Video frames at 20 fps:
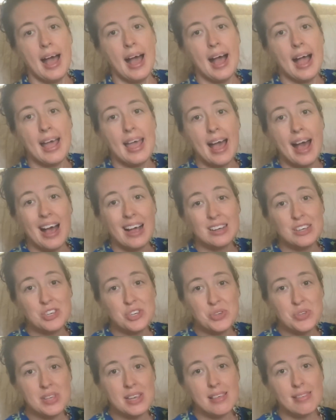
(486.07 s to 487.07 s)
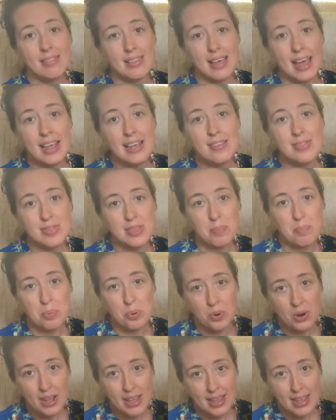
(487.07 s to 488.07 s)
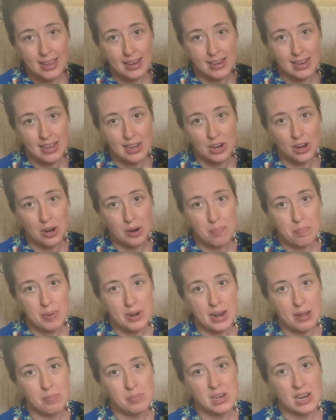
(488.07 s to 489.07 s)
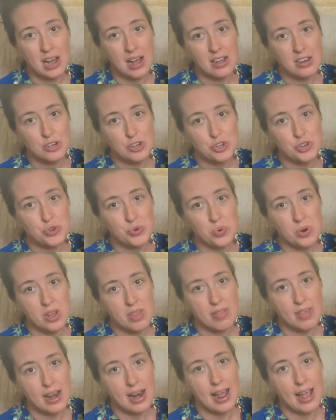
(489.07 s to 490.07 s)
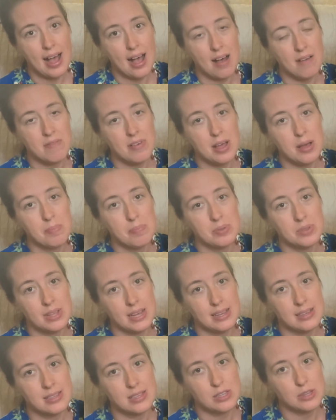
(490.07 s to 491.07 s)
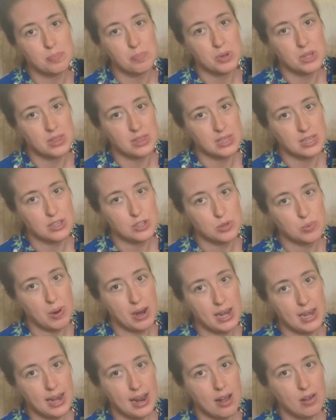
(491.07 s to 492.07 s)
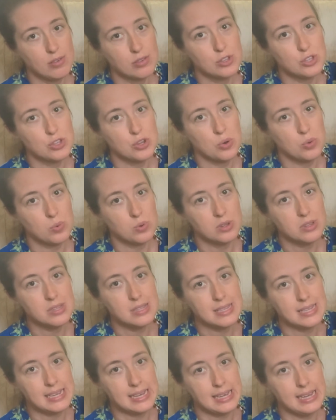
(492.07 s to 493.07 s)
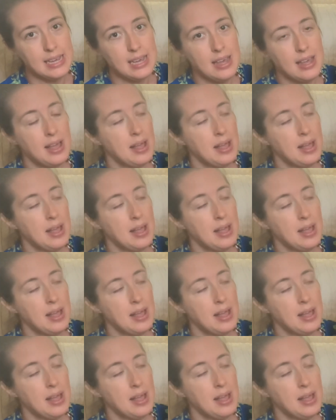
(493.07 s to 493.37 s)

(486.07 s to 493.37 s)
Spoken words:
I actually like the print in here, but I'm not sure that I have a place to put this right now, so we'll see.